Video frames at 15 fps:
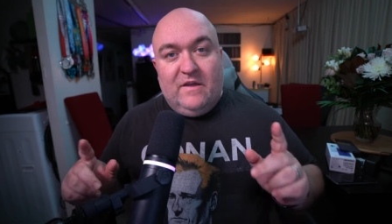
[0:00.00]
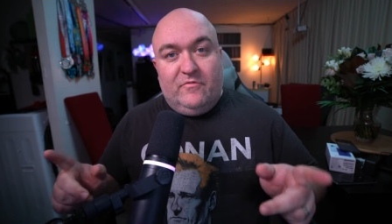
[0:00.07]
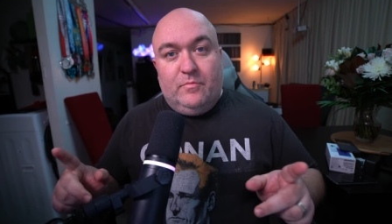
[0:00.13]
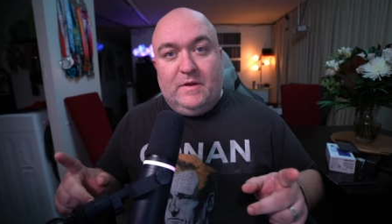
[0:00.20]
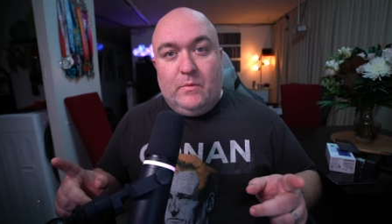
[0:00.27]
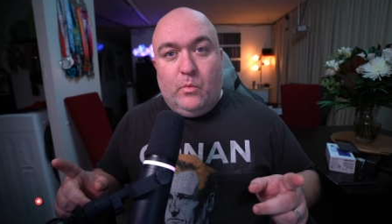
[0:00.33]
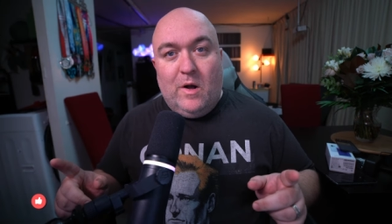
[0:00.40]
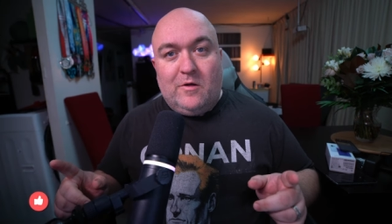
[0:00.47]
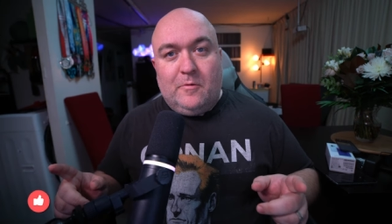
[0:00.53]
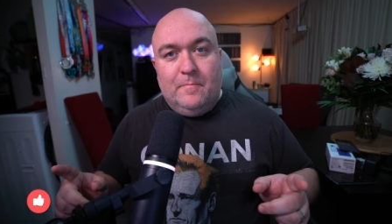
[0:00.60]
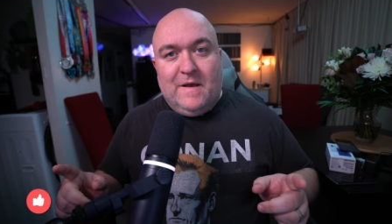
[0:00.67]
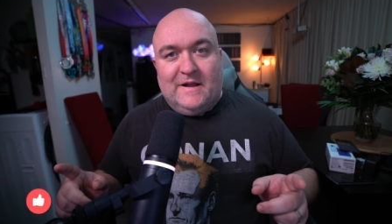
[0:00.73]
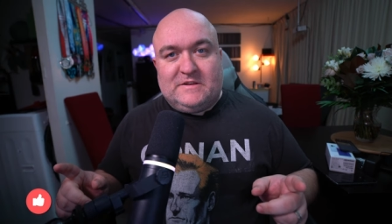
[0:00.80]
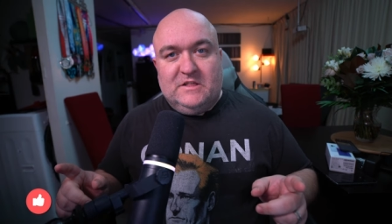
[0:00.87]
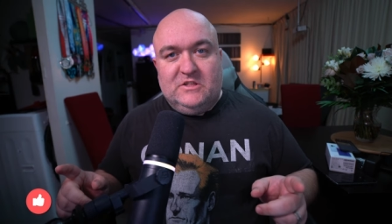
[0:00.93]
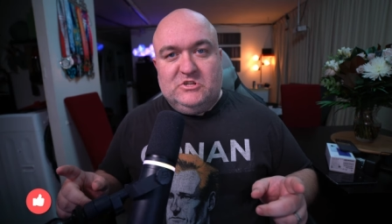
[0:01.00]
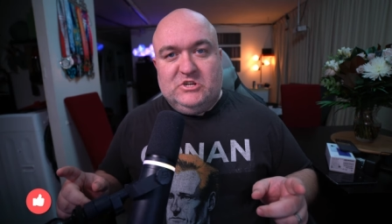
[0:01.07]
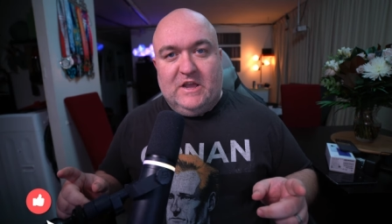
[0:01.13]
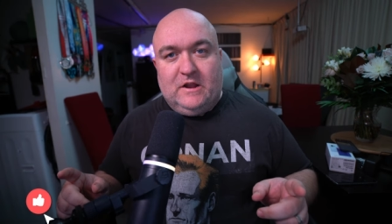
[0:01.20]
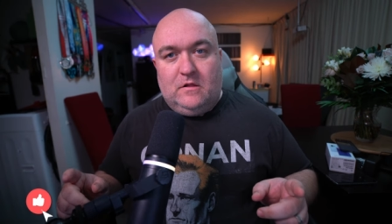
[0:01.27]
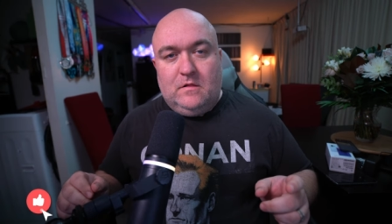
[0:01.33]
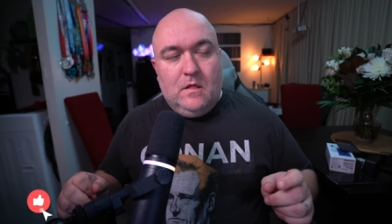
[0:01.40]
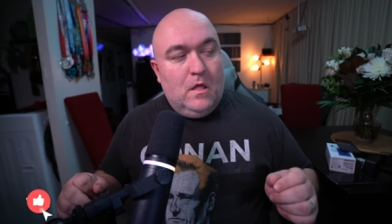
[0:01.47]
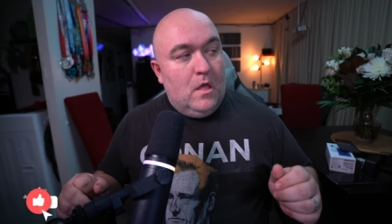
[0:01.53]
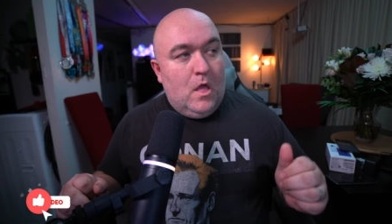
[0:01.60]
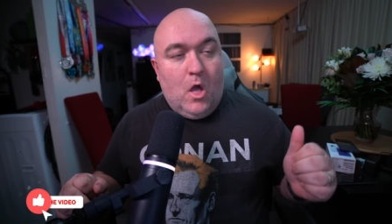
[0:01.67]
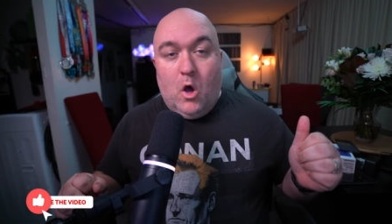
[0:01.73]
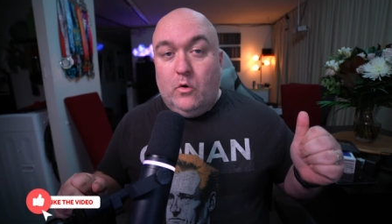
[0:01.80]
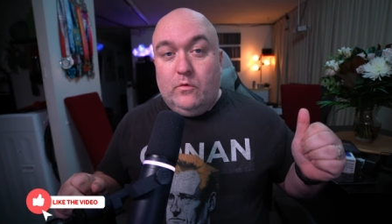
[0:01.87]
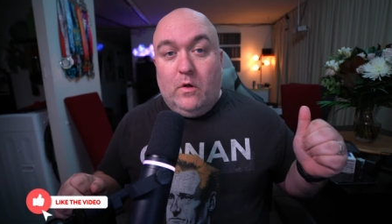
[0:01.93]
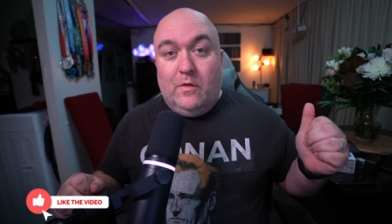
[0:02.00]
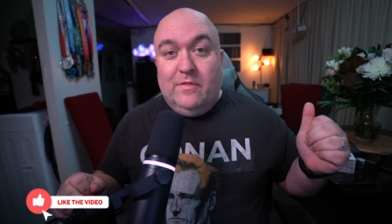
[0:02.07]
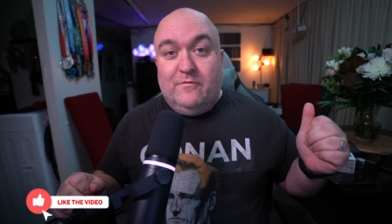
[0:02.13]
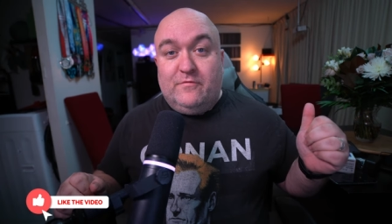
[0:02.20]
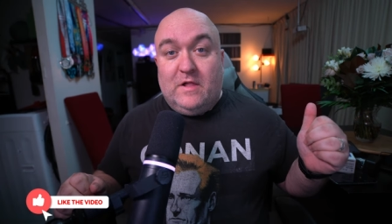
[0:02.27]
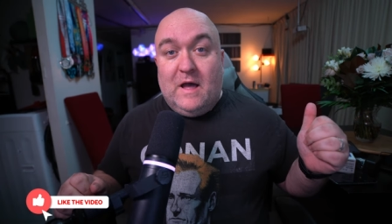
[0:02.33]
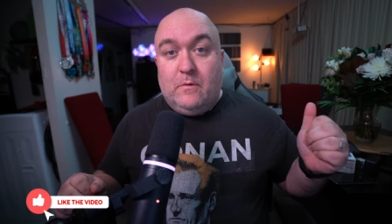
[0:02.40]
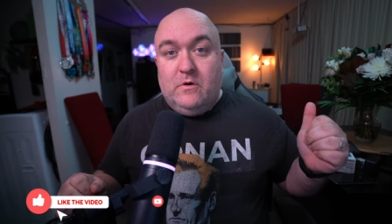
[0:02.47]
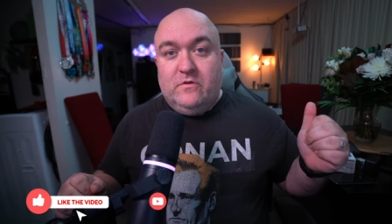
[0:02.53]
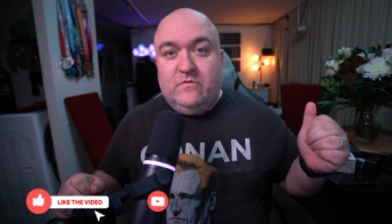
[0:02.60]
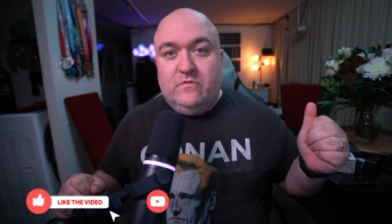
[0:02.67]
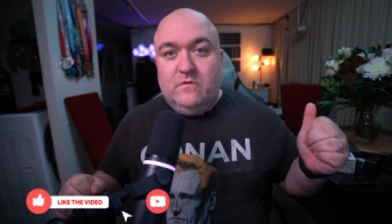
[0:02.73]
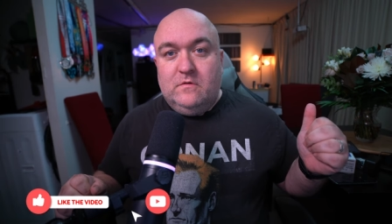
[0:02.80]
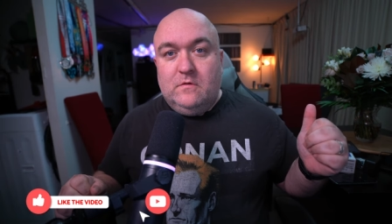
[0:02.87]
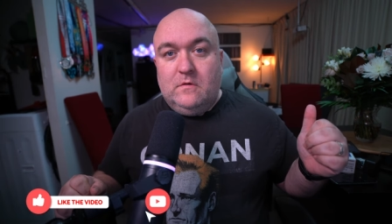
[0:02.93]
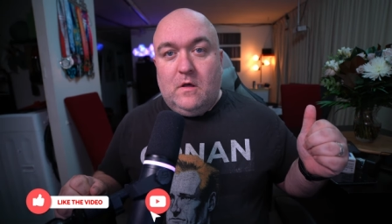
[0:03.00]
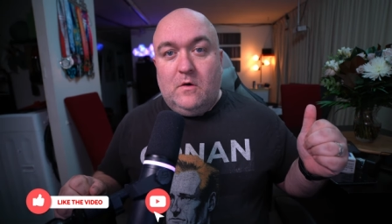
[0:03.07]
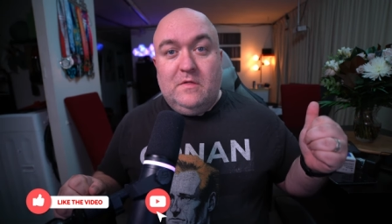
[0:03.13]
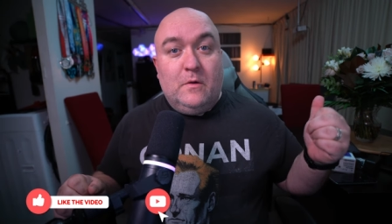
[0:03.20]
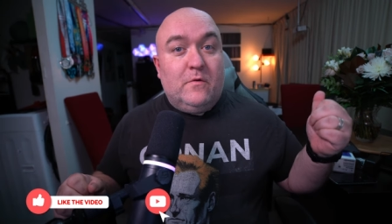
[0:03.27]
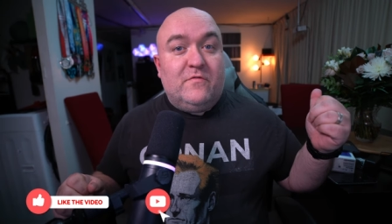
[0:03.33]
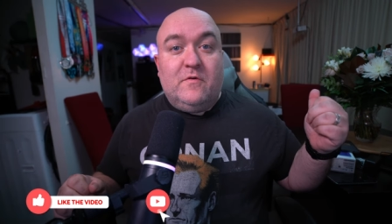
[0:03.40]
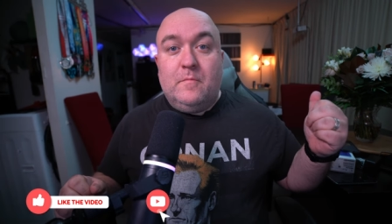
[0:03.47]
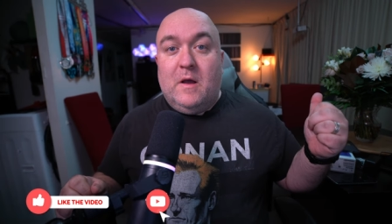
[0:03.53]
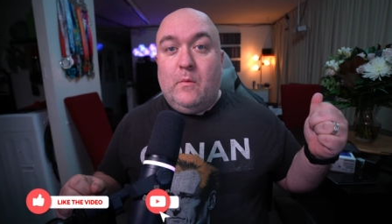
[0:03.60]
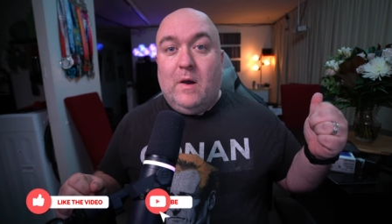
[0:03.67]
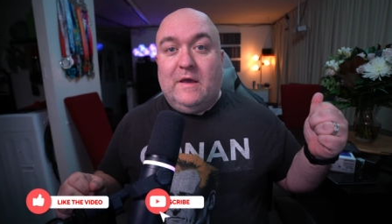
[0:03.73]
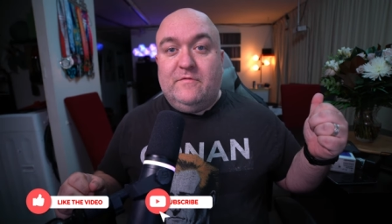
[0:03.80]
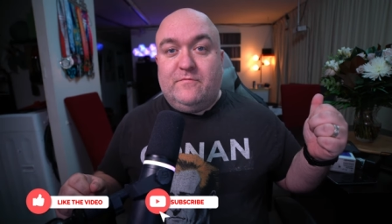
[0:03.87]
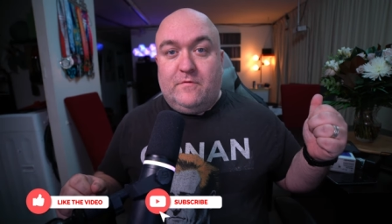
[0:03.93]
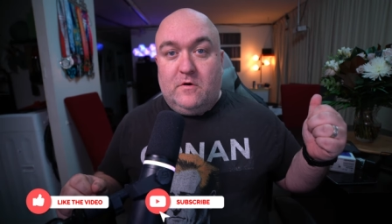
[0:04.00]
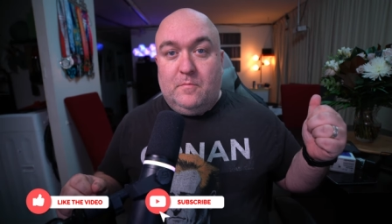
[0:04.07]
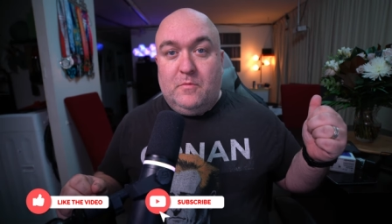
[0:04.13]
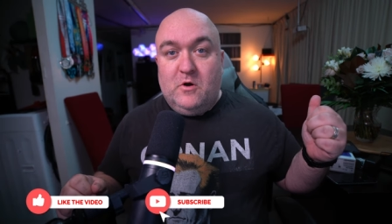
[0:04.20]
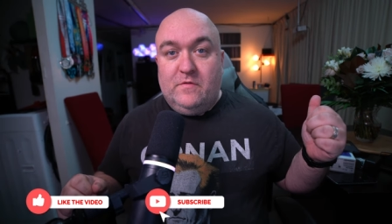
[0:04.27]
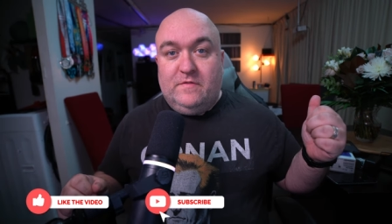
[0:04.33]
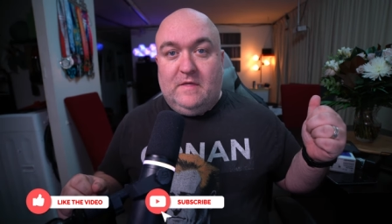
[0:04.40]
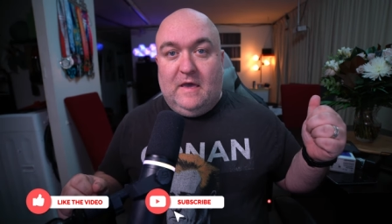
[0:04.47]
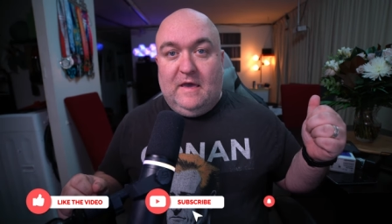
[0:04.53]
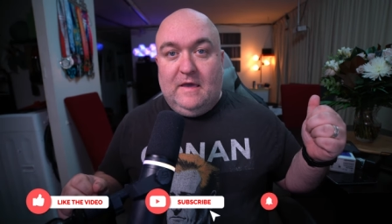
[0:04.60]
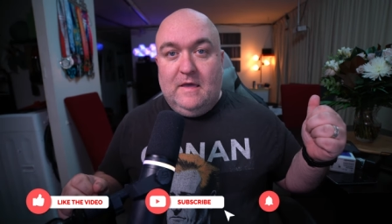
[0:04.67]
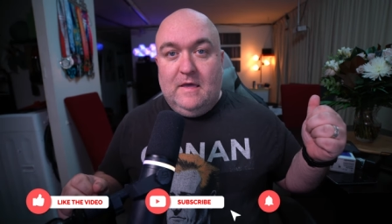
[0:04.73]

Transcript: everybody, welcome back to the channel. Oh, the flowers? Oh, they were from my wife for her birthday.